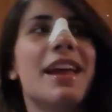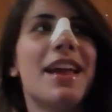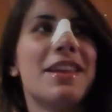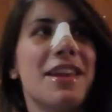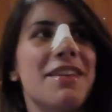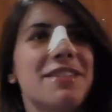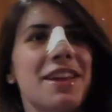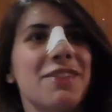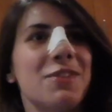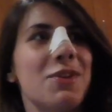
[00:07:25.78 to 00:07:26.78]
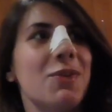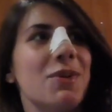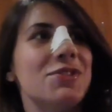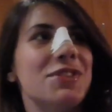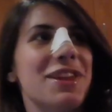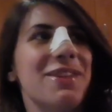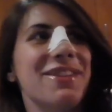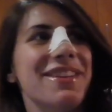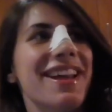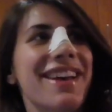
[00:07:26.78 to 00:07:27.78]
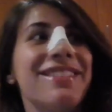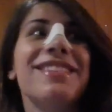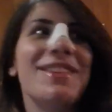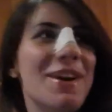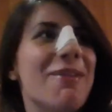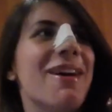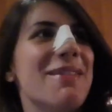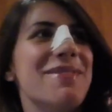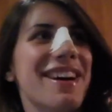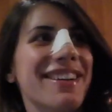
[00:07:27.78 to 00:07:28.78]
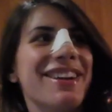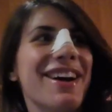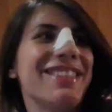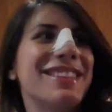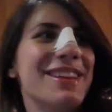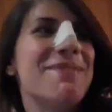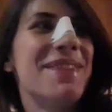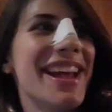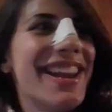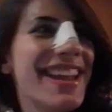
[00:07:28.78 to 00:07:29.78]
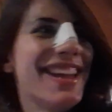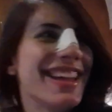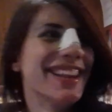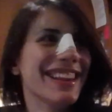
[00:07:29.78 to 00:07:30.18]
And to answer your question that you didn't ask, no, I'm not constipated.